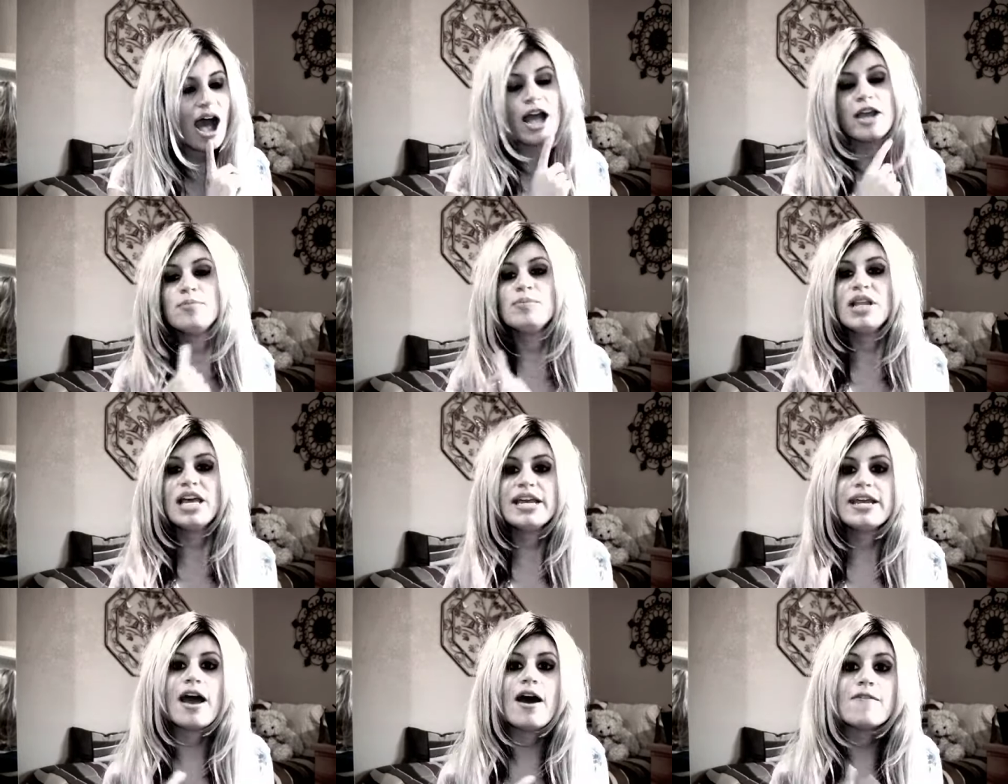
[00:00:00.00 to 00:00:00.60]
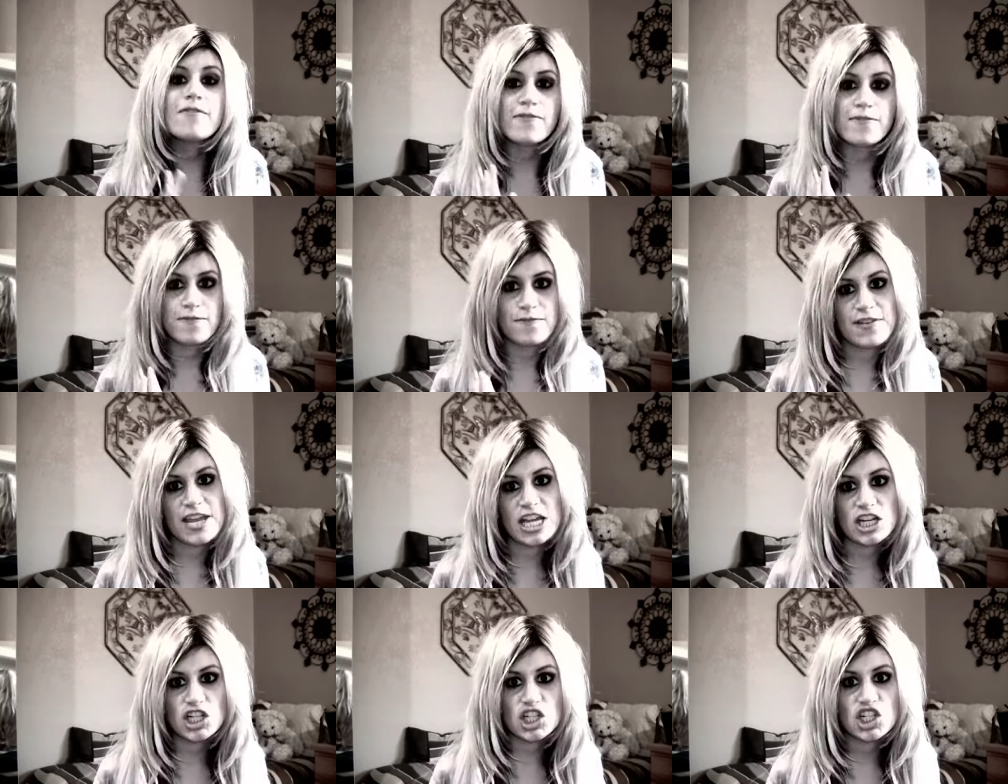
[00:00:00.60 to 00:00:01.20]
I'm like a
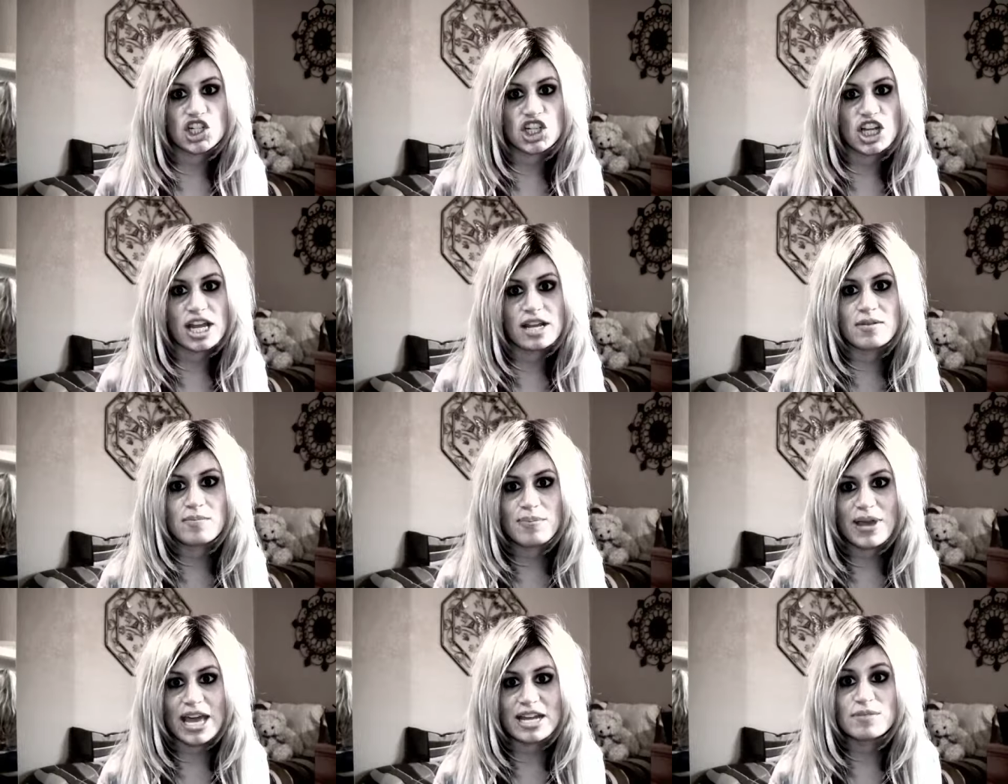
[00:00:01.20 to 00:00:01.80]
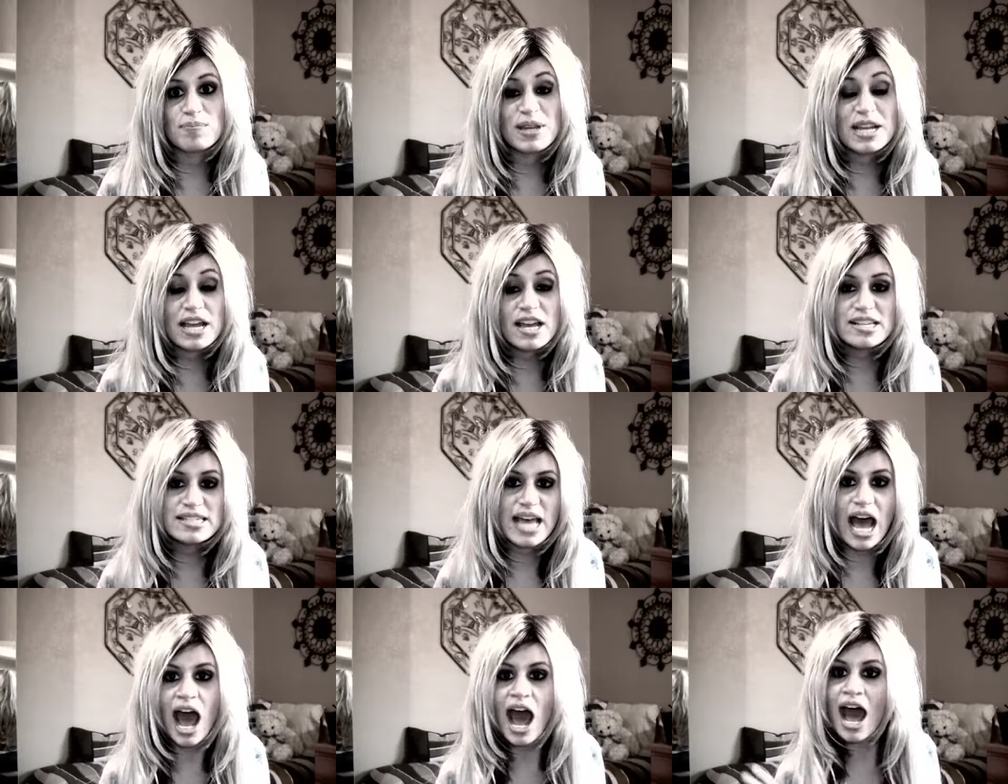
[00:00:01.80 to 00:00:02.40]
fish in bed
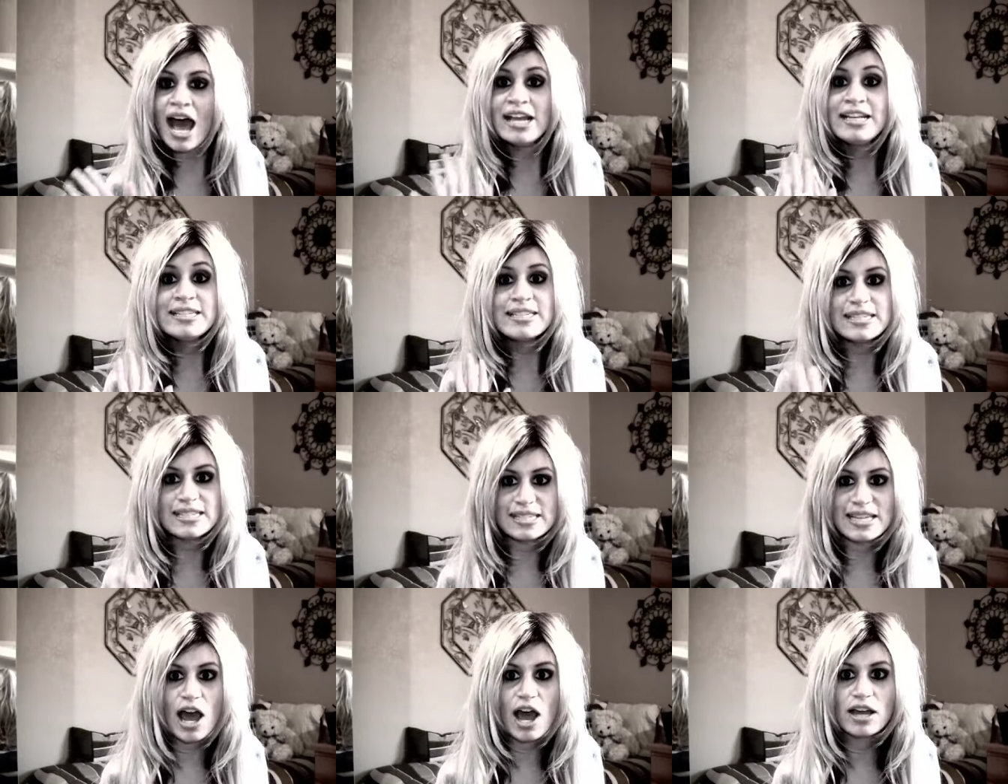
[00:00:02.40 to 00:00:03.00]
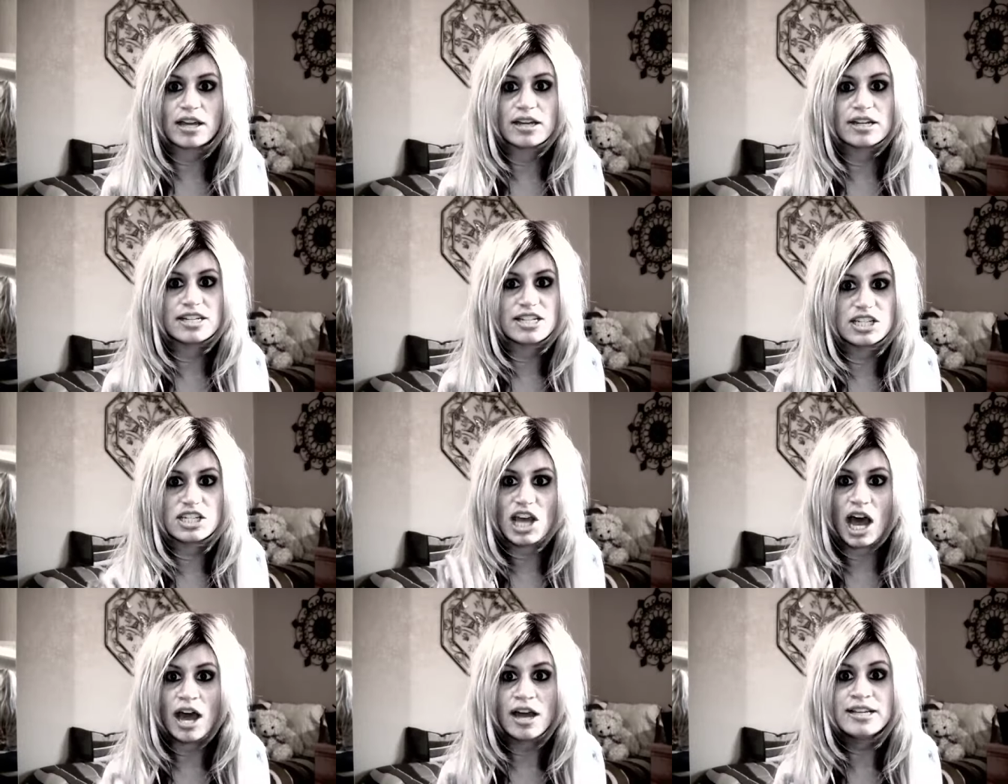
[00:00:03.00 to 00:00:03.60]
because I suck
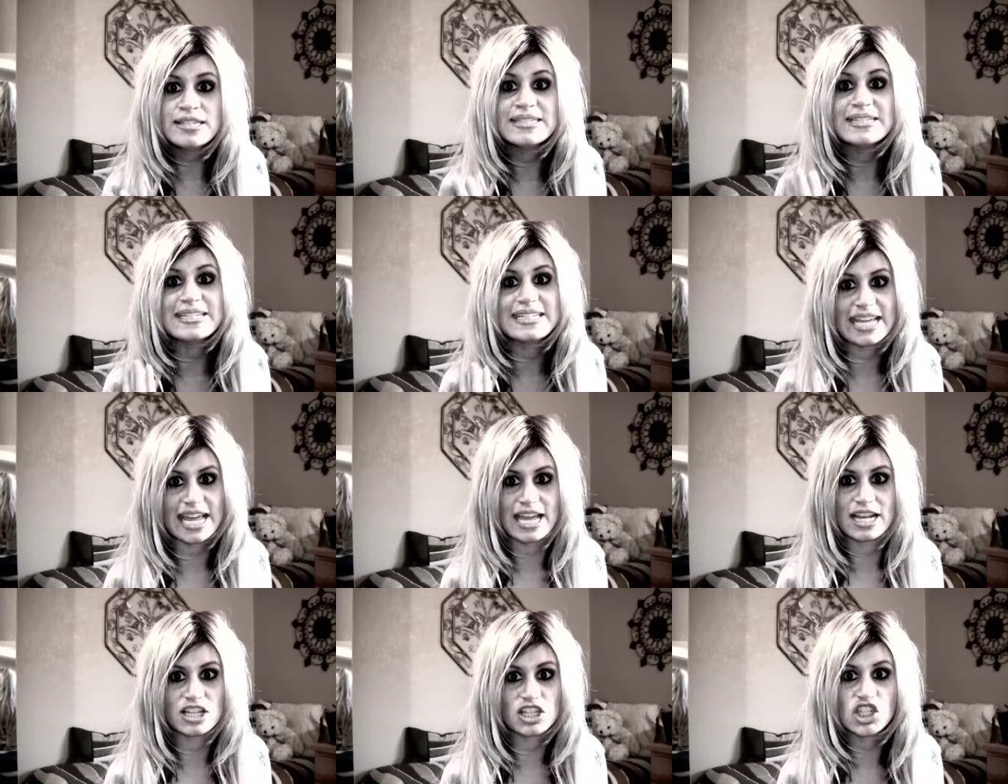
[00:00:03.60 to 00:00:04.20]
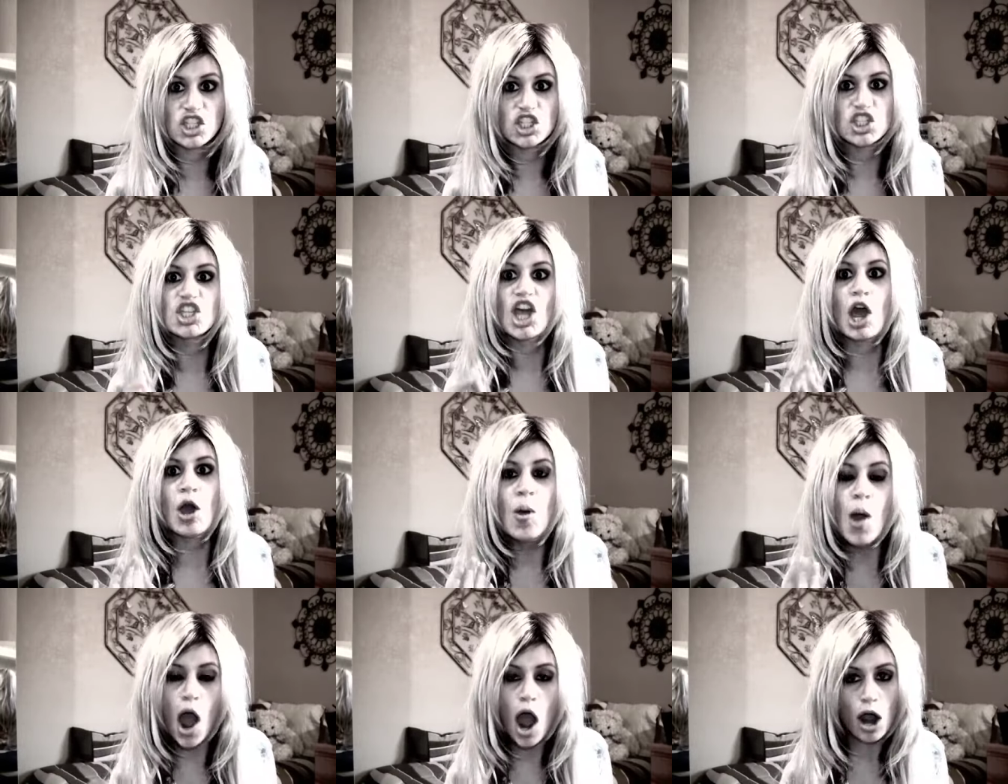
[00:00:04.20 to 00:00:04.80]
Doug's dick so
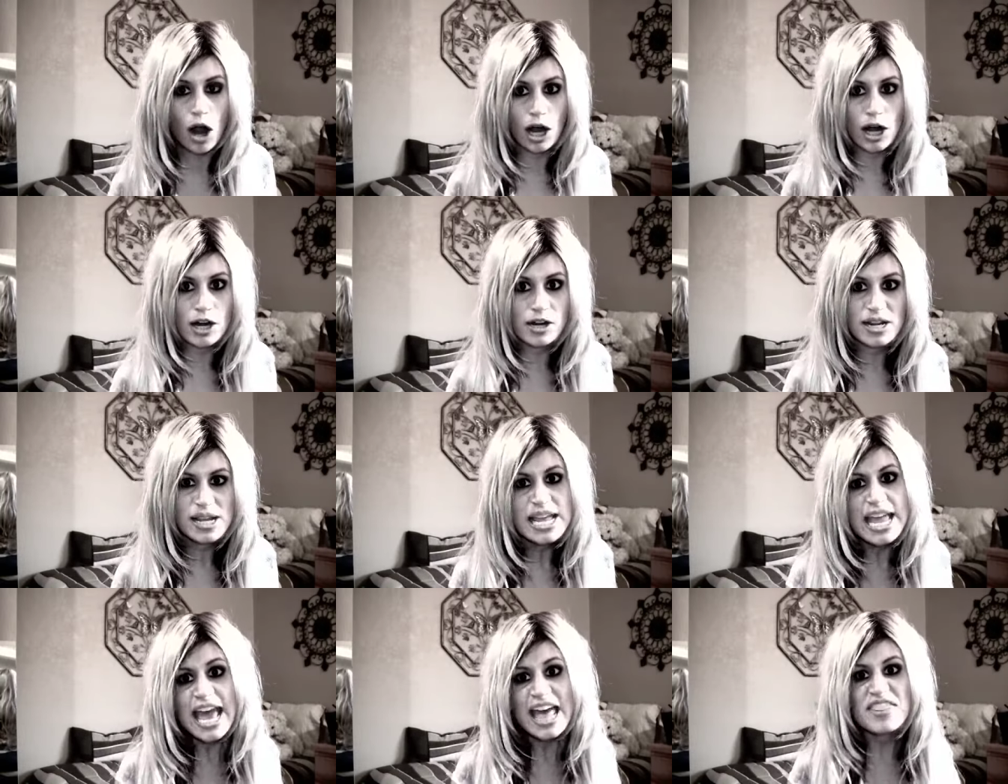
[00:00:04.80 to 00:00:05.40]
hard